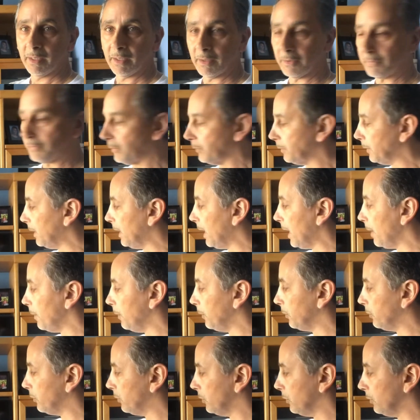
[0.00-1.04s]
It's something to have
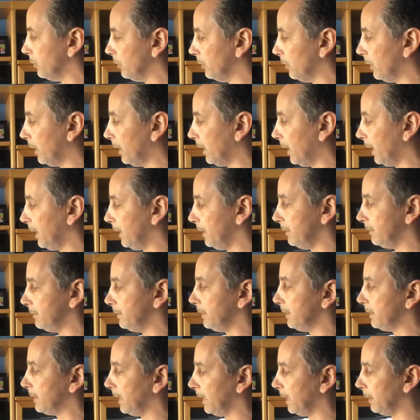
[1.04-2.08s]
this to your
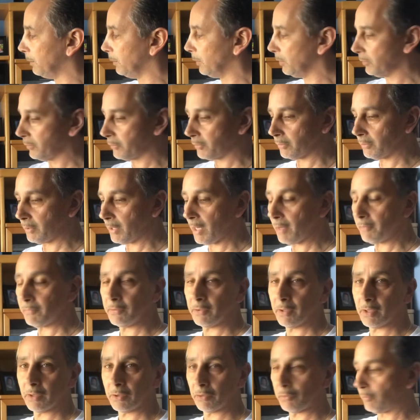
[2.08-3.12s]
IEC cable, so you have
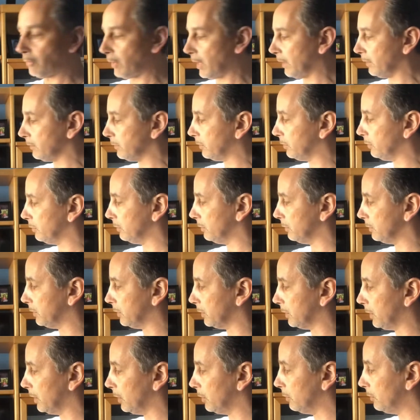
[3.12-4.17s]
another route
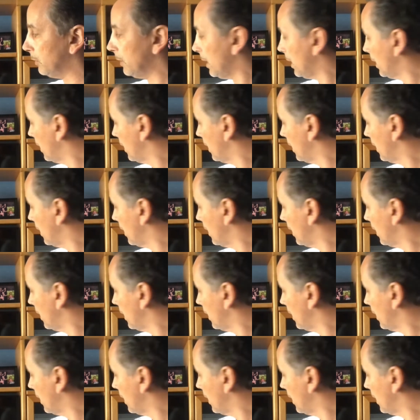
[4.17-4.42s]
to go.